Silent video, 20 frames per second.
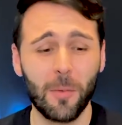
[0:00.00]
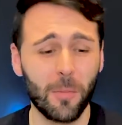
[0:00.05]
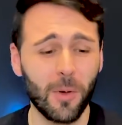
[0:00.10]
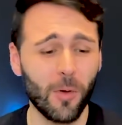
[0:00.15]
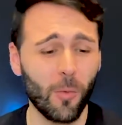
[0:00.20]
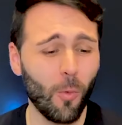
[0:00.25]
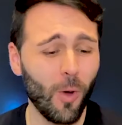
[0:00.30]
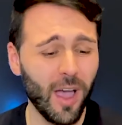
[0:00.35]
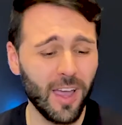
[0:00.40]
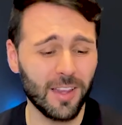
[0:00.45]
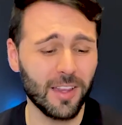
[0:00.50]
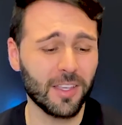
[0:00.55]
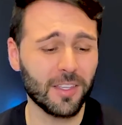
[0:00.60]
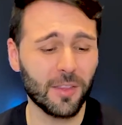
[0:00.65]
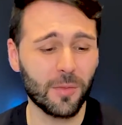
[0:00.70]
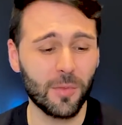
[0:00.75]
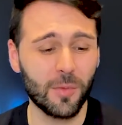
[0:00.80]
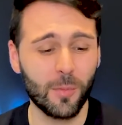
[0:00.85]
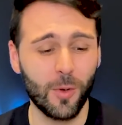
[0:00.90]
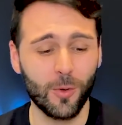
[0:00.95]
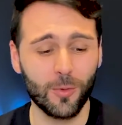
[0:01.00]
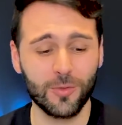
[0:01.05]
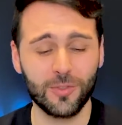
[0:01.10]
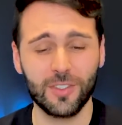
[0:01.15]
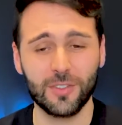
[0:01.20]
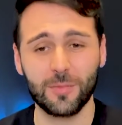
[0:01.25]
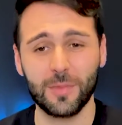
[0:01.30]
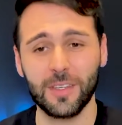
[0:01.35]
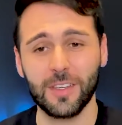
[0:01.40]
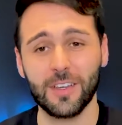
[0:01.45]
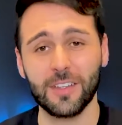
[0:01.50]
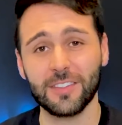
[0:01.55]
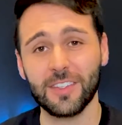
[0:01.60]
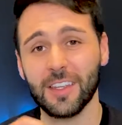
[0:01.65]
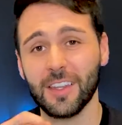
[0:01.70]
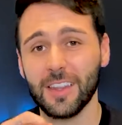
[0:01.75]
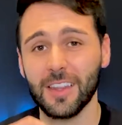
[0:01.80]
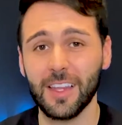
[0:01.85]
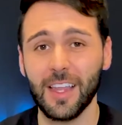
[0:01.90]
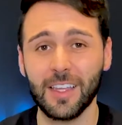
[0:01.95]
but why I like them the most is because
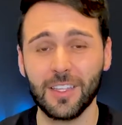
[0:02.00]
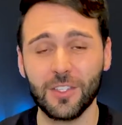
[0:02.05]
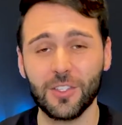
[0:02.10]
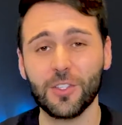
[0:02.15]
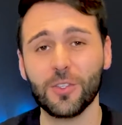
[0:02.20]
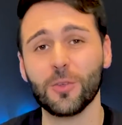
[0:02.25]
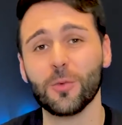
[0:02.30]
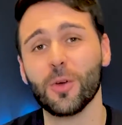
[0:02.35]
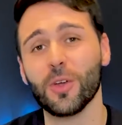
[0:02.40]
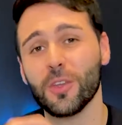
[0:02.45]
it led to